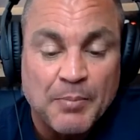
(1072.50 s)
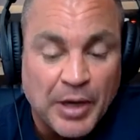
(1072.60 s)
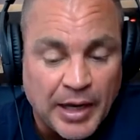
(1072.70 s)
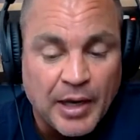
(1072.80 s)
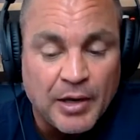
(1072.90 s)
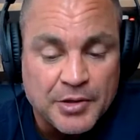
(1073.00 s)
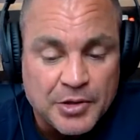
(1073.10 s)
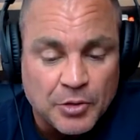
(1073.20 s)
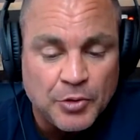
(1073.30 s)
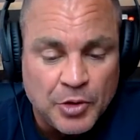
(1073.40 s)
But I
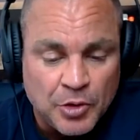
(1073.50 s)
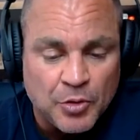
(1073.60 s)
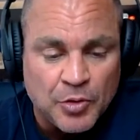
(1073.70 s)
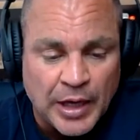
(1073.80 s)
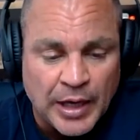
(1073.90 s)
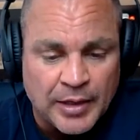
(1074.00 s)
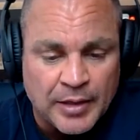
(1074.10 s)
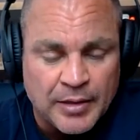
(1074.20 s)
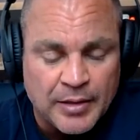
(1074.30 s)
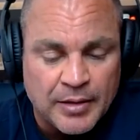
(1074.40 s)
also knew that
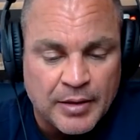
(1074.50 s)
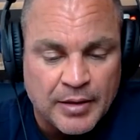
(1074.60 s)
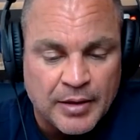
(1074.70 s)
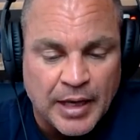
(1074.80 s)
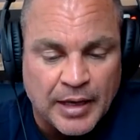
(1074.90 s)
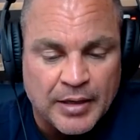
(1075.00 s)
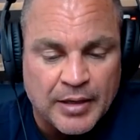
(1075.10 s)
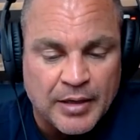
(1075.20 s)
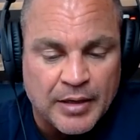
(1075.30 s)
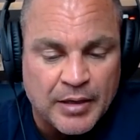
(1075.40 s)

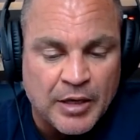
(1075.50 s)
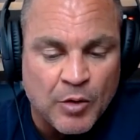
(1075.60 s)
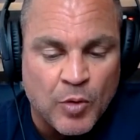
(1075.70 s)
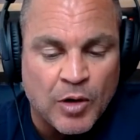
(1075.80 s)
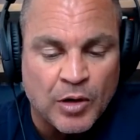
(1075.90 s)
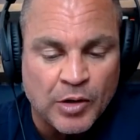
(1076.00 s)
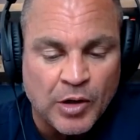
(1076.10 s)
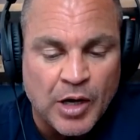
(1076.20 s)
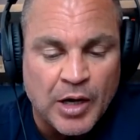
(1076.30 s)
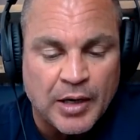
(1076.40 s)
there were a
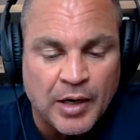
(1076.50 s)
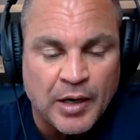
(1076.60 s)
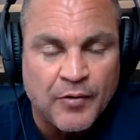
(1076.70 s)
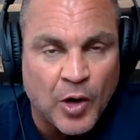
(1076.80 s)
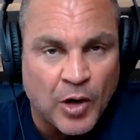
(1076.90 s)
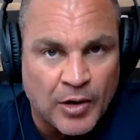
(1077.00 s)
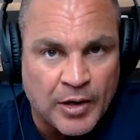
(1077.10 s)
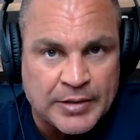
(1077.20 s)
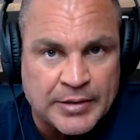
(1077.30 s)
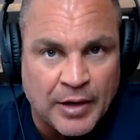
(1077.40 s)
lot of
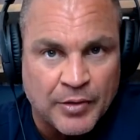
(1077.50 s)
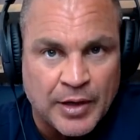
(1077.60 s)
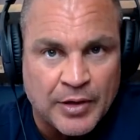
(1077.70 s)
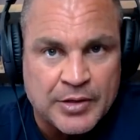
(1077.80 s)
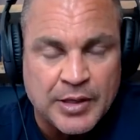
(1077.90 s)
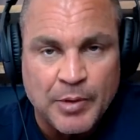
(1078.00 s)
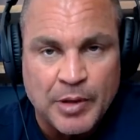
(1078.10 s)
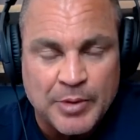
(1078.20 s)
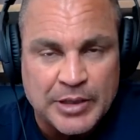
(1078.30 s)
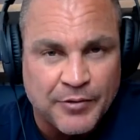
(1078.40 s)
artists out there, some of
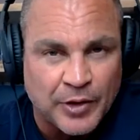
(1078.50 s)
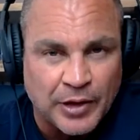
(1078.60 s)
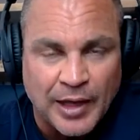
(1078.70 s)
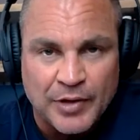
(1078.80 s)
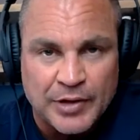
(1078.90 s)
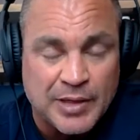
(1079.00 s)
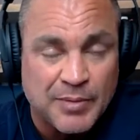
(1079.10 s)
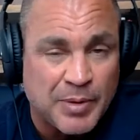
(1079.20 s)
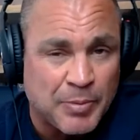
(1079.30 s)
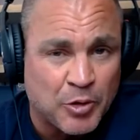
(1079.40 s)
them at different levels, some
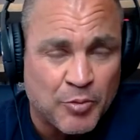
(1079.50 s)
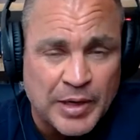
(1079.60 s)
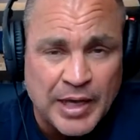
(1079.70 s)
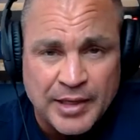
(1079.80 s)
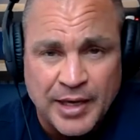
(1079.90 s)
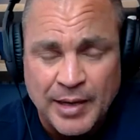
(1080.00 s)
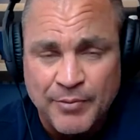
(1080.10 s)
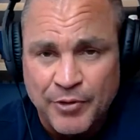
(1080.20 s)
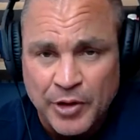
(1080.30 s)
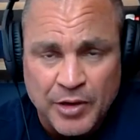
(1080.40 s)
people who've been at the game
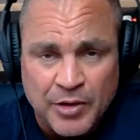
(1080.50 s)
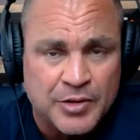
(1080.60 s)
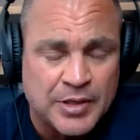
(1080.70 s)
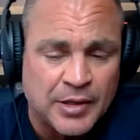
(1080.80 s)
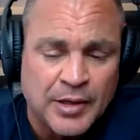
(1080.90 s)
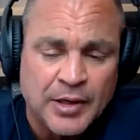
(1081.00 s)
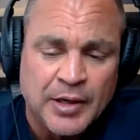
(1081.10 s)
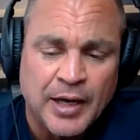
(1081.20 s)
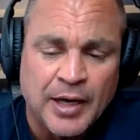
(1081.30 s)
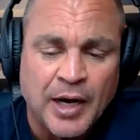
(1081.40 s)
for years
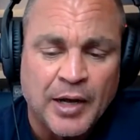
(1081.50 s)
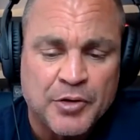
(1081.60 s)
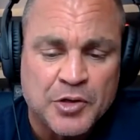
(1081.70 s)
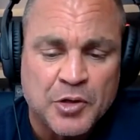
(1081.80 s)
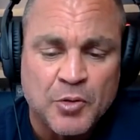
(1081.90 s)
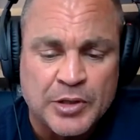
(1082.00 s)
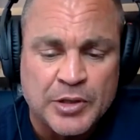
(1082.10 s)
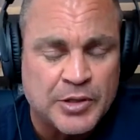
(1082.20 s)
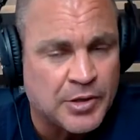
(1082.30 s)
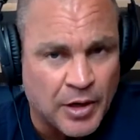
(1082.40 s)
and others who are
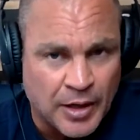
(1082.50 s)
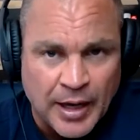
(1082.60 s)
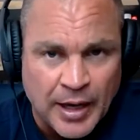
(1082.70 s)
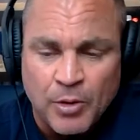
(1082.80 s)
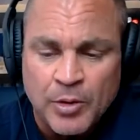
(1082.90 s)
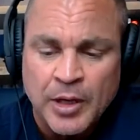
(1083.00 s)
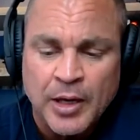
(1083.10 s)
just starting out.